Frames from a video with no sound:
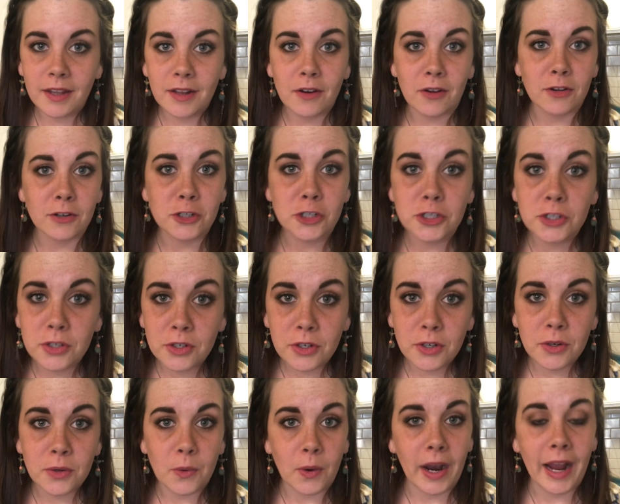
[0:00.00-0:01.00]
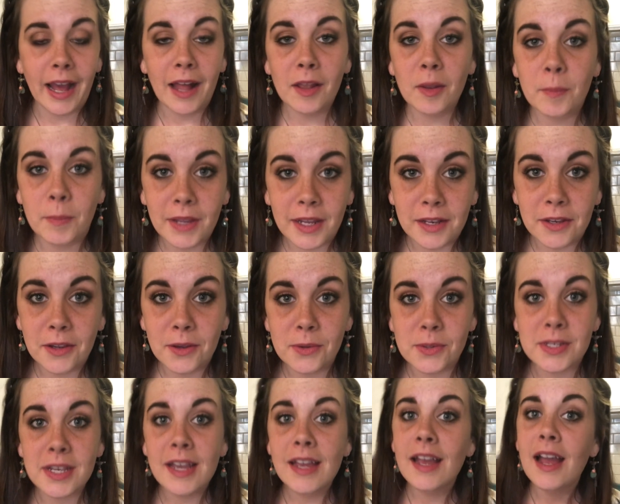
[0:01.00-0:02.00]
on sugar or jalapenos,
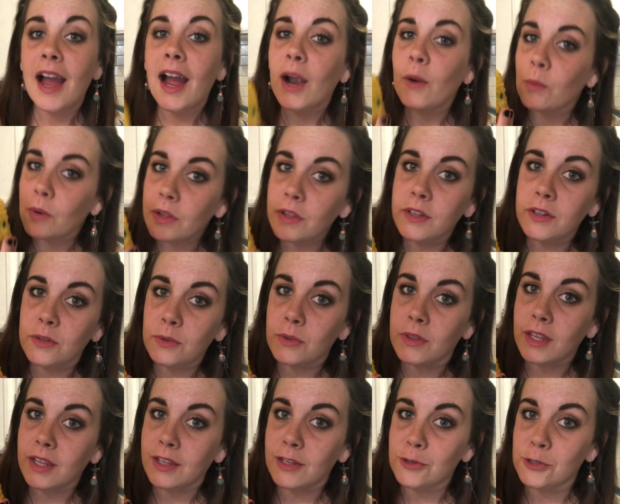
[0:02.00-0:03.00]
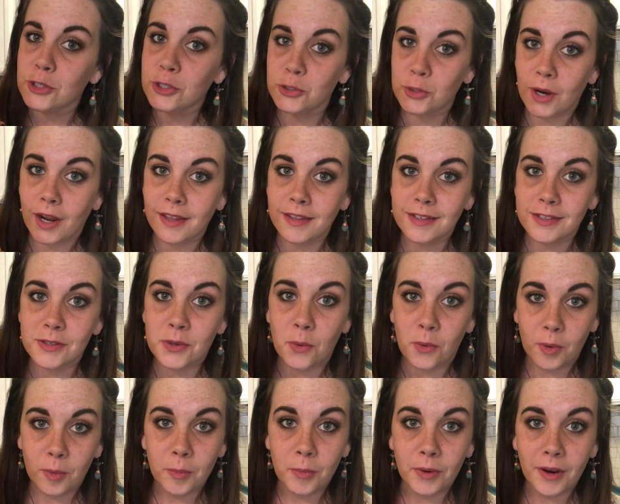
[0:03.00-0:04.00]
I really do think you should try this
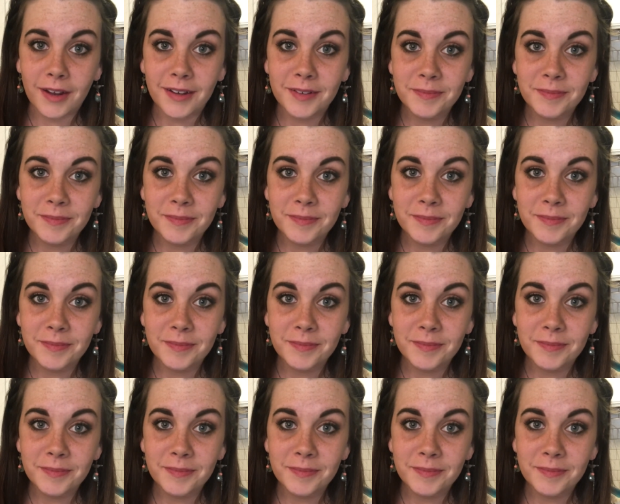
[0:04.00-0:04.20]
cornbread.